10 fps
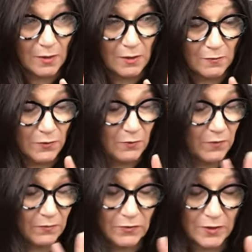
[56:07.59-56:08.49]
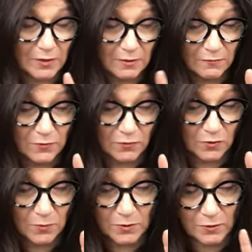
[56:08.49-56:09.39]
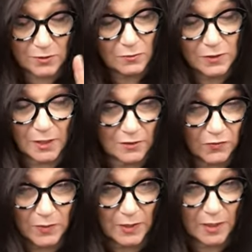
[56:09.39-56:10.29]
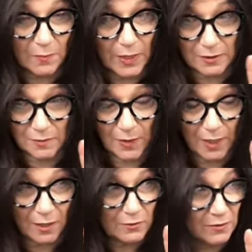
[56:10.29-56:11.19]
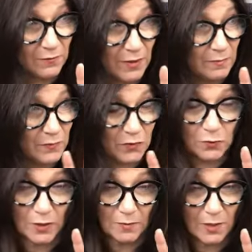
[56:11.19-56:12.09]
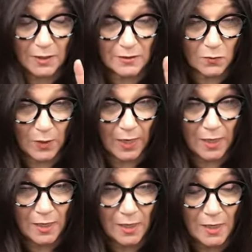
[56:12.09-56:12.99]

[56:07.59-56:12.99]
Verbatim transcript: And if you've ever done Lyft or Uber, there's no chance for me to get back to my house if I'm 20 miles away.